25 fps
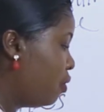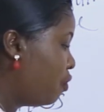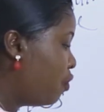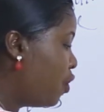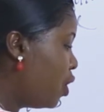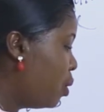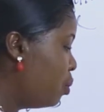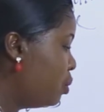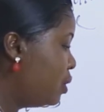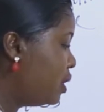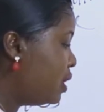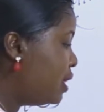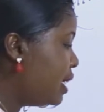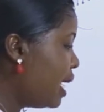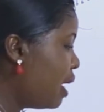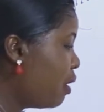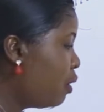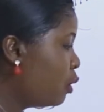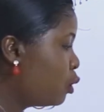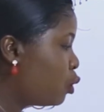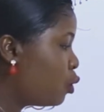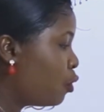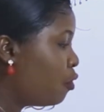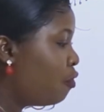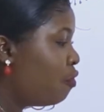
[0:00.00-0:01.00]
from
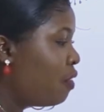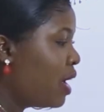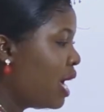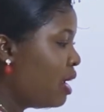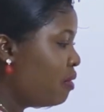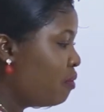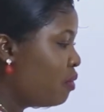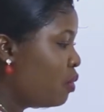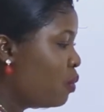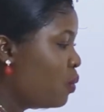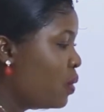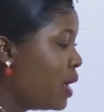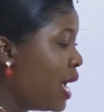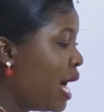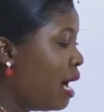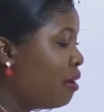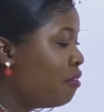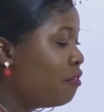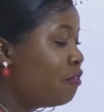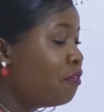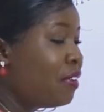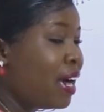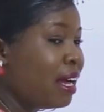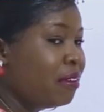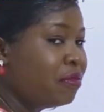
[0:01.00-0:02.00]
0 to 5, we
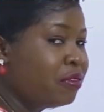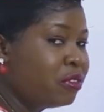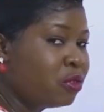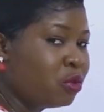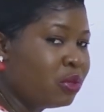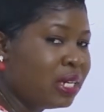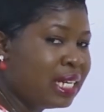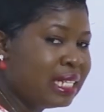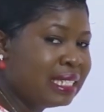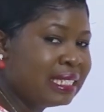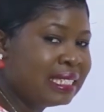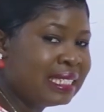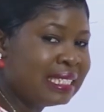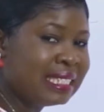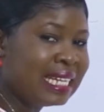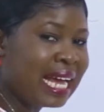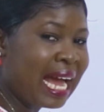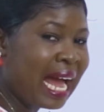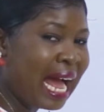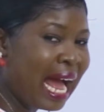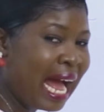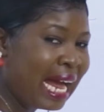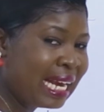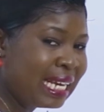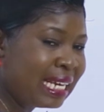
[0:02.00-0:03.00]
have 5 students
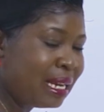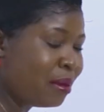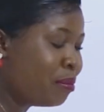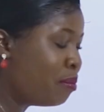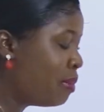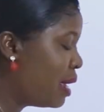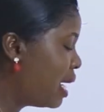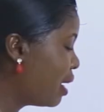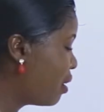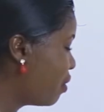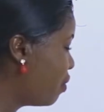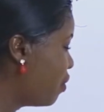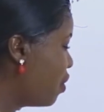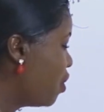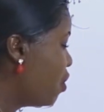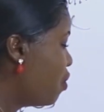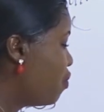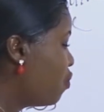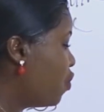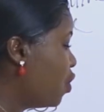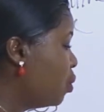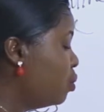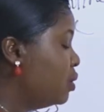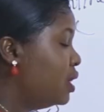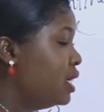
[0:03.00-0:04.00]
that add the mark
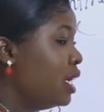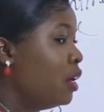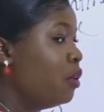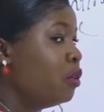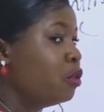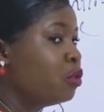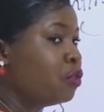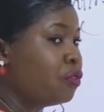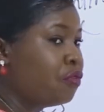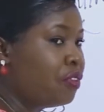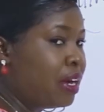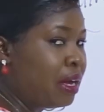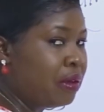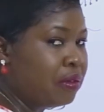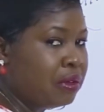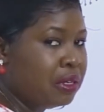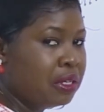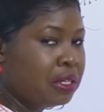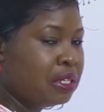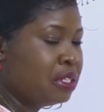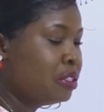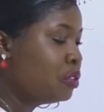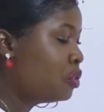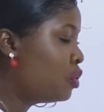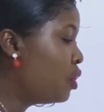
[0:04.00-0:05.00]
from 0 to 5.
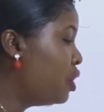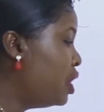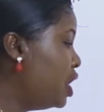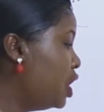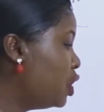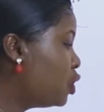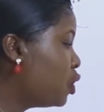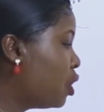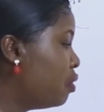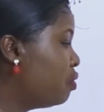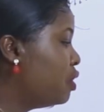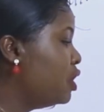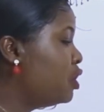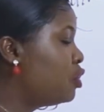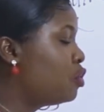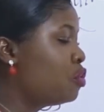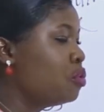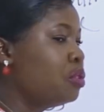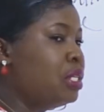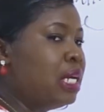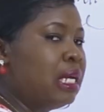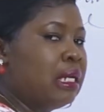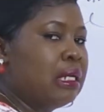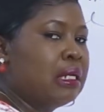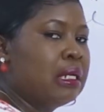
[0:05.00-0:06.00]
So each of these
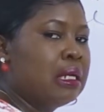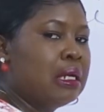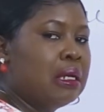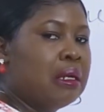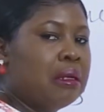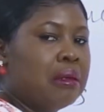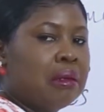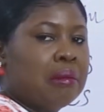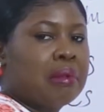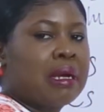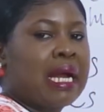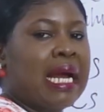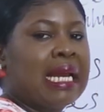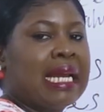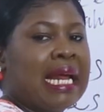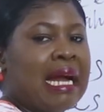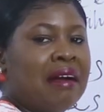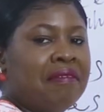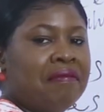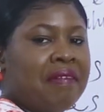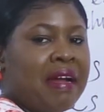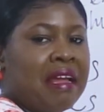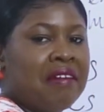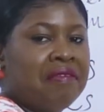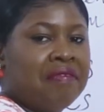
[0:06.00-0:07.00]
students can
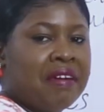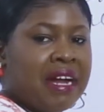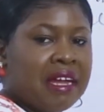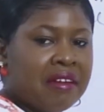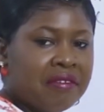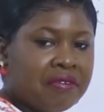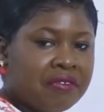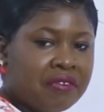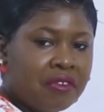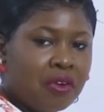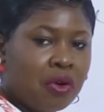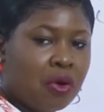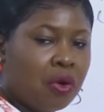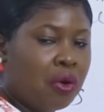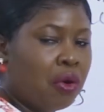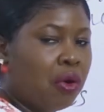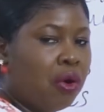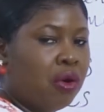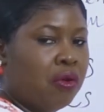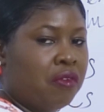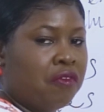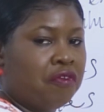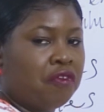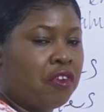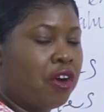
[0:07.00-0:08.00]
have 5, 5
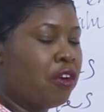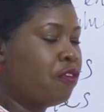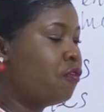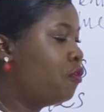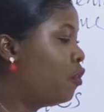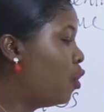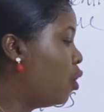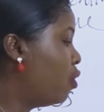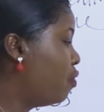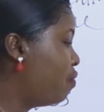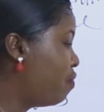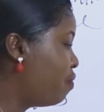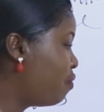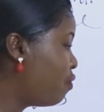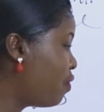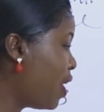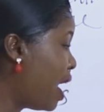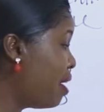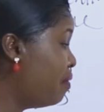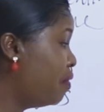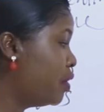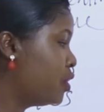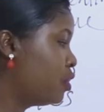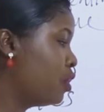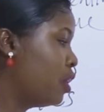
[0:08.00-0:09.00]
or 4, 4.
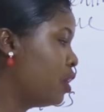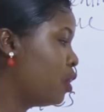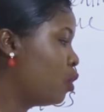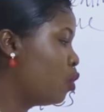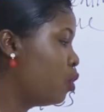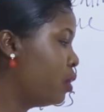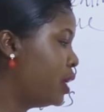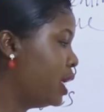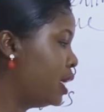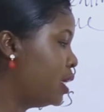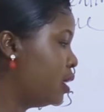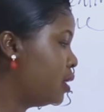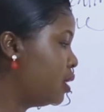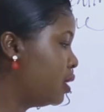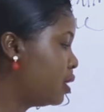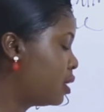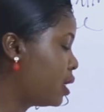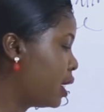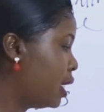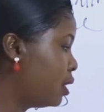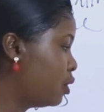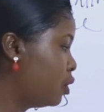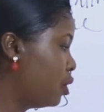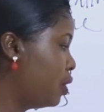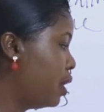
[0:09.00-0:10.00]
5 is not included in this
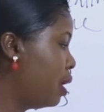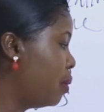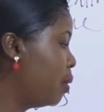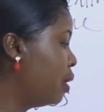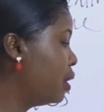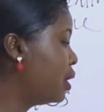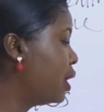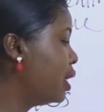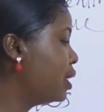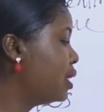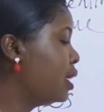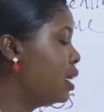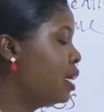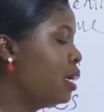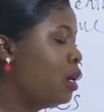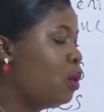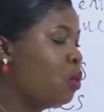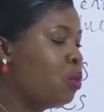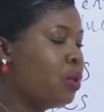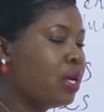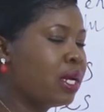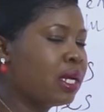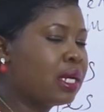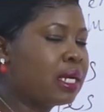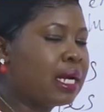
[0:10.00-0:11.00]
class, sorry about that.
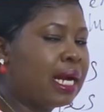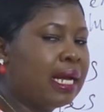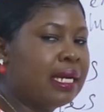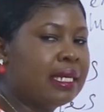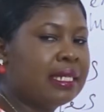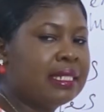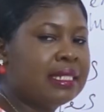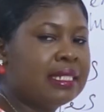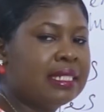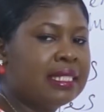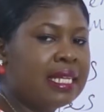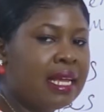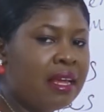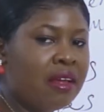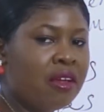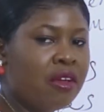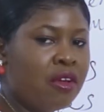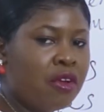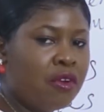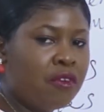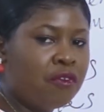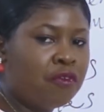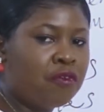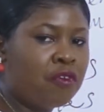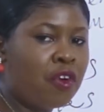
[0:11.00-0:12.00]
We can say
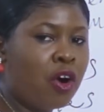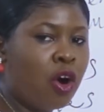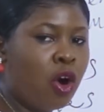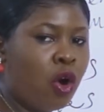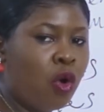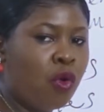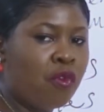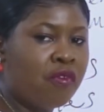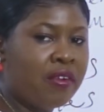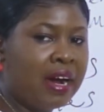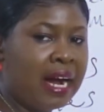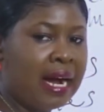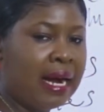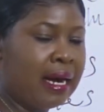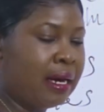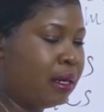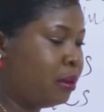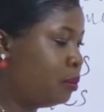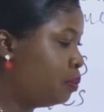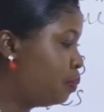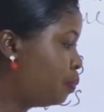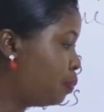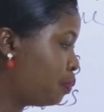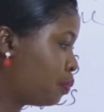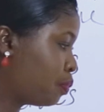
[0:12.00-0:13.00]
4
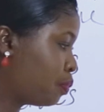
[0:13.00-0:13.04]
over